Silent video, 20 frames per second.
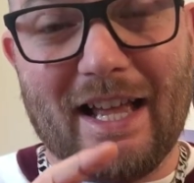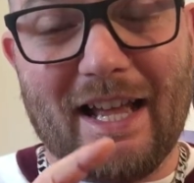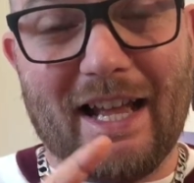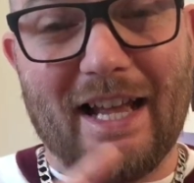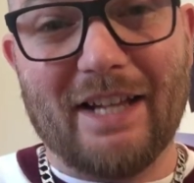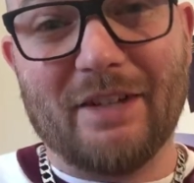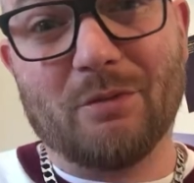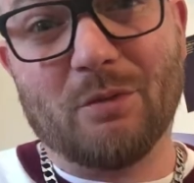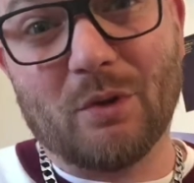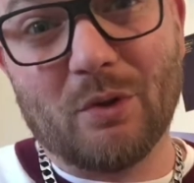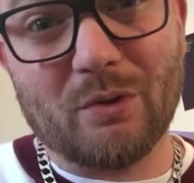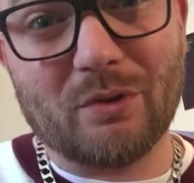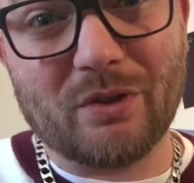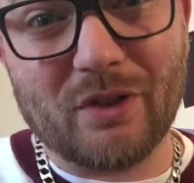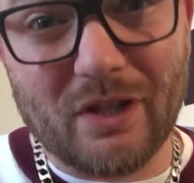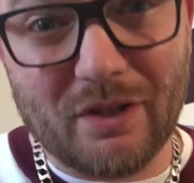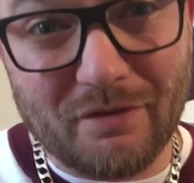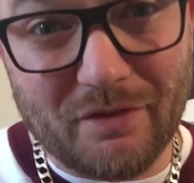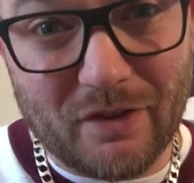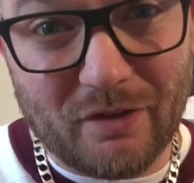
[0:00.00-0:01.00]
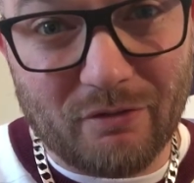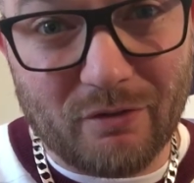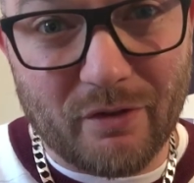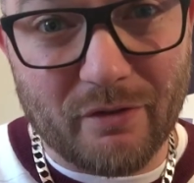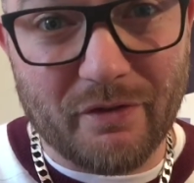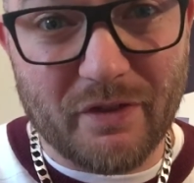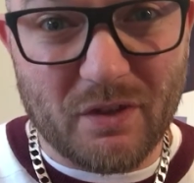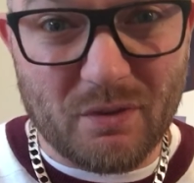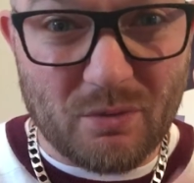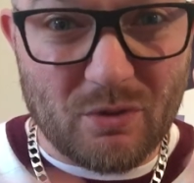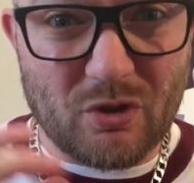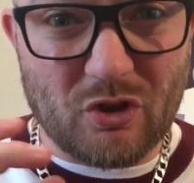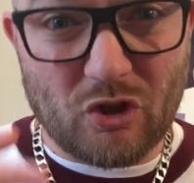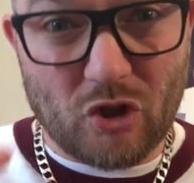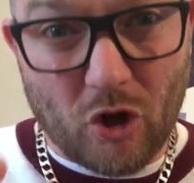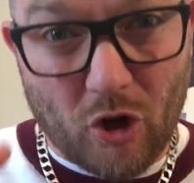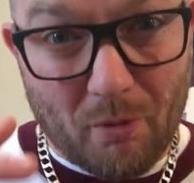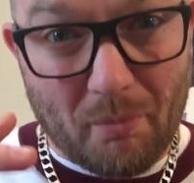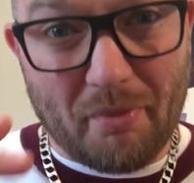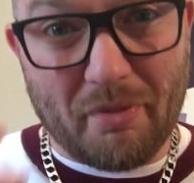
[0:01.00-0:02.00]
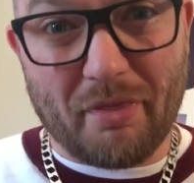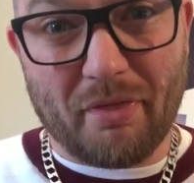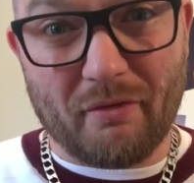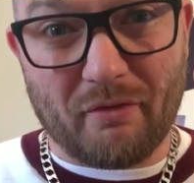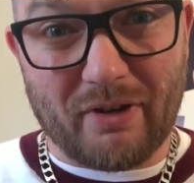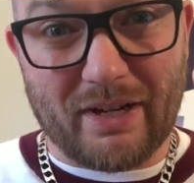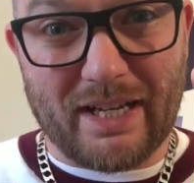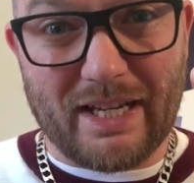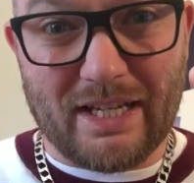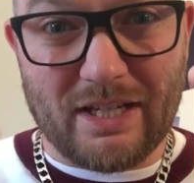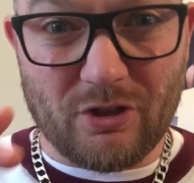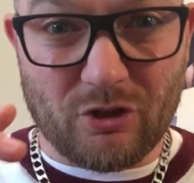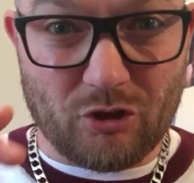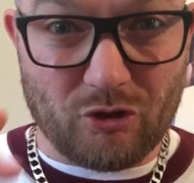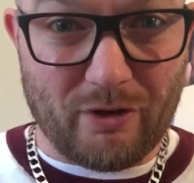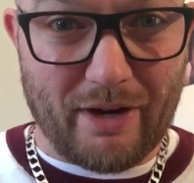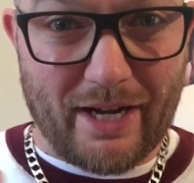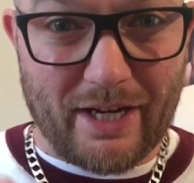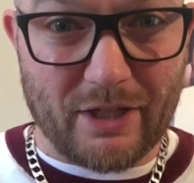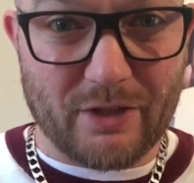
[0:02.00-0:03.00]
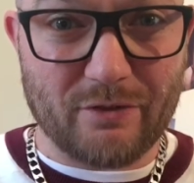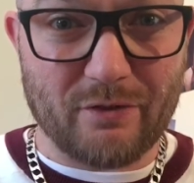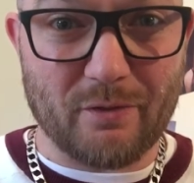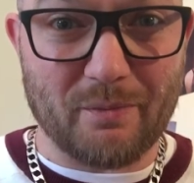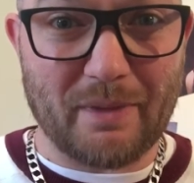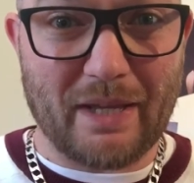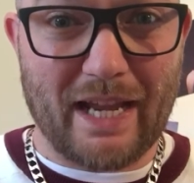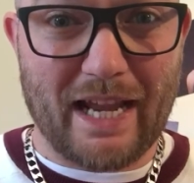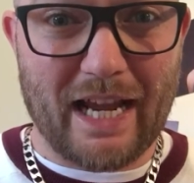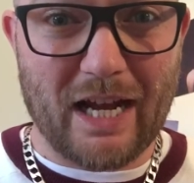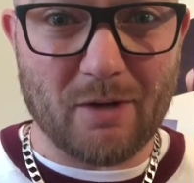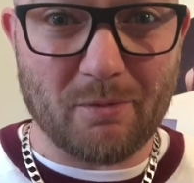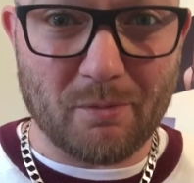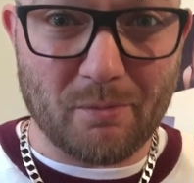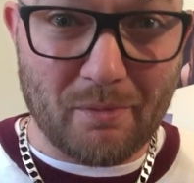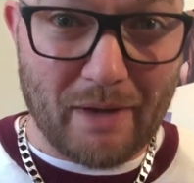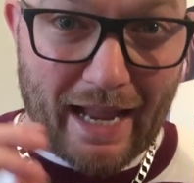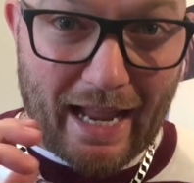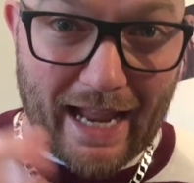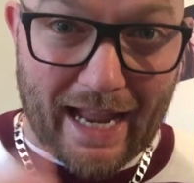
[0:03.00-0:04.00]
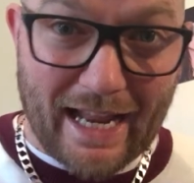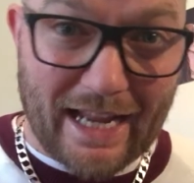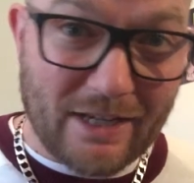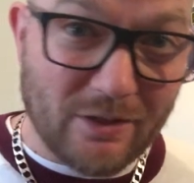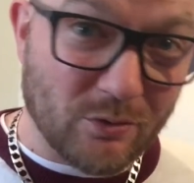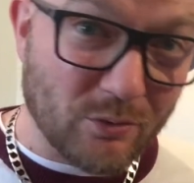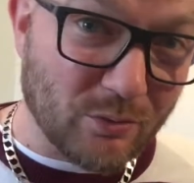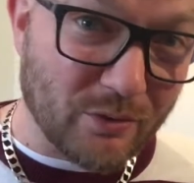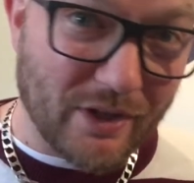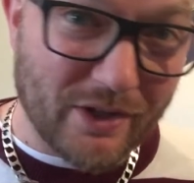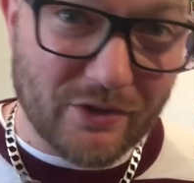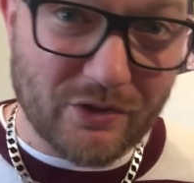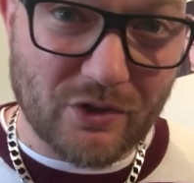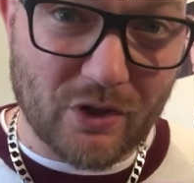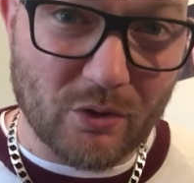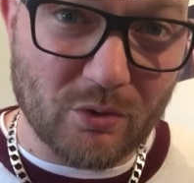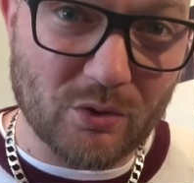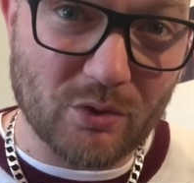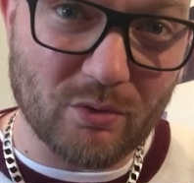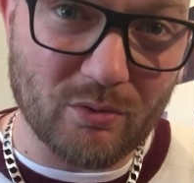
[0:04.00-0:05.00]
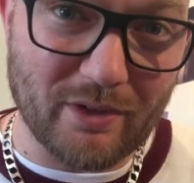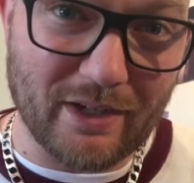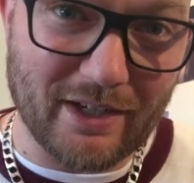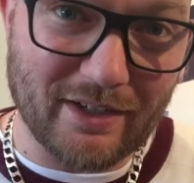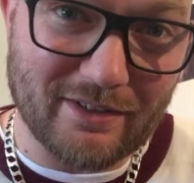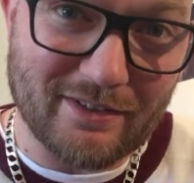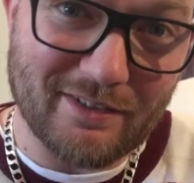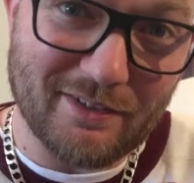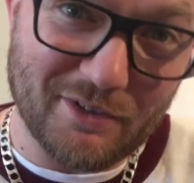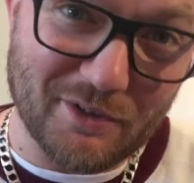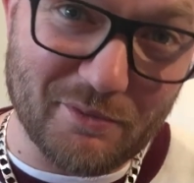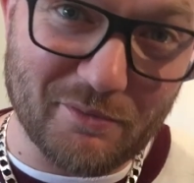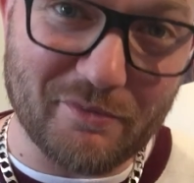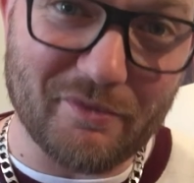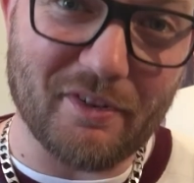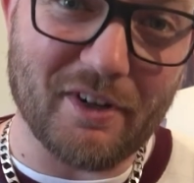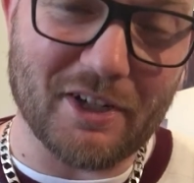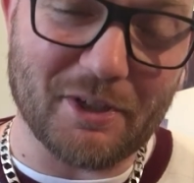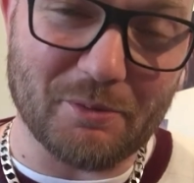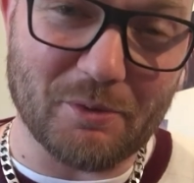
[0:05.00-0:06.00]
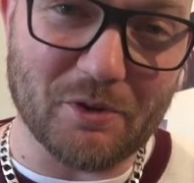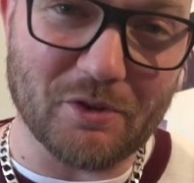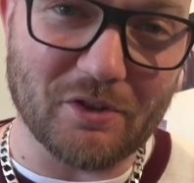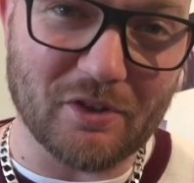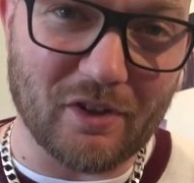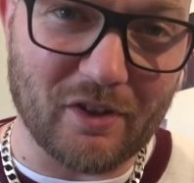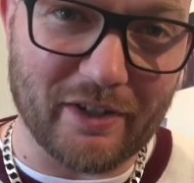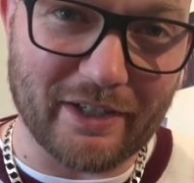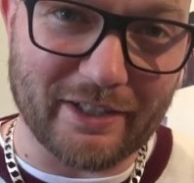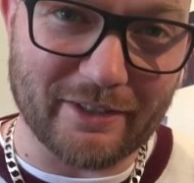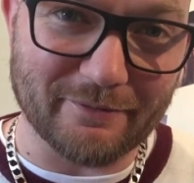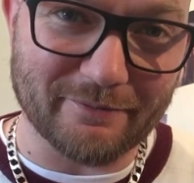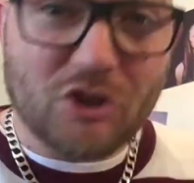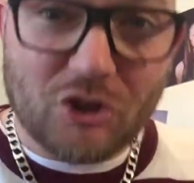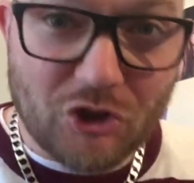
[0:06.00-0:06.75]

and we'll also give you the reviewers' top three tracks from the album and all their social links so you can find them online.